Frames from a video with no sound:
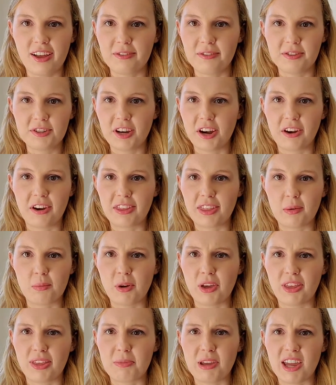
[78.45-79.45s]
of sharing them
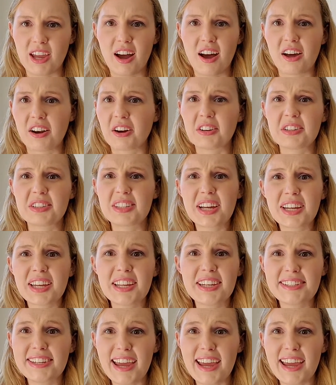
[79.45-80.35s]
with me on our second